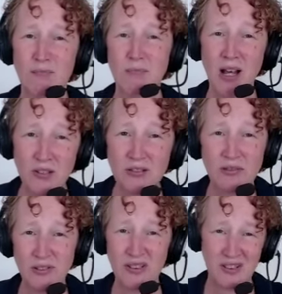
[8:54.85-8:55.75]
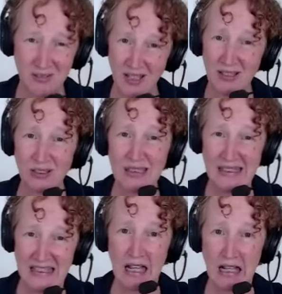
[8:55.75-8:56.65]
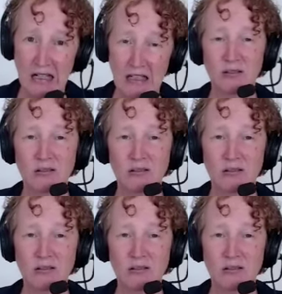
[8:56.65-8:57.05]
bountifulness like really down.